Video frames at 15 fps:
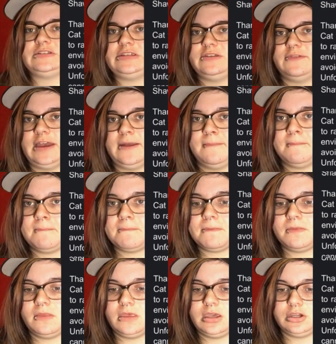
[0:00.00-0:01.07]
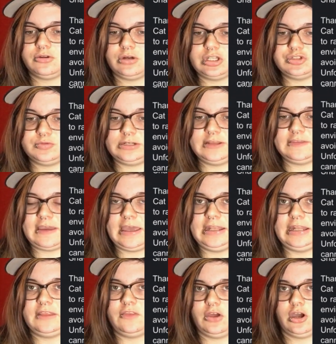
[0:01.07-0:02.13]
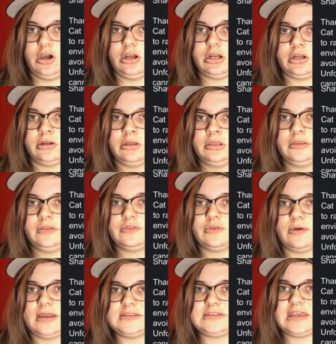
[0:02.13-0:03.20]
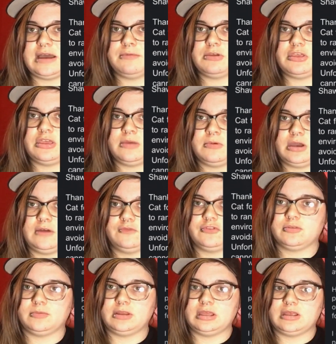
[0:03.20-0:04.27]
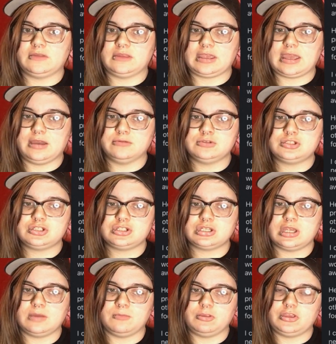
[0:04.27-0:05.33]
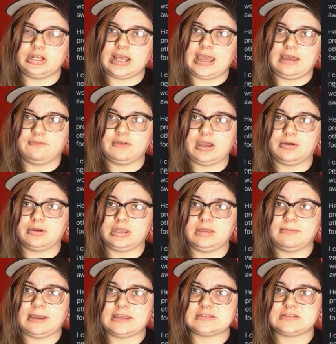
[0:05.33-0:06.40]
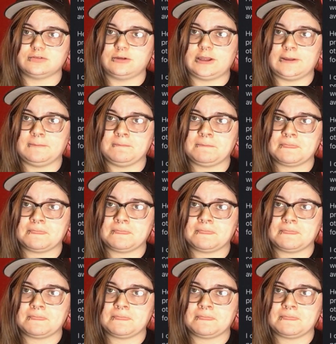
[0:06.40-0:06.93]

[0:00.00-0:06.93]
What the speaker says: vet. Crunch would have died in the car. So I sat with him comfortably on the couch, and within a half hour, he passed away.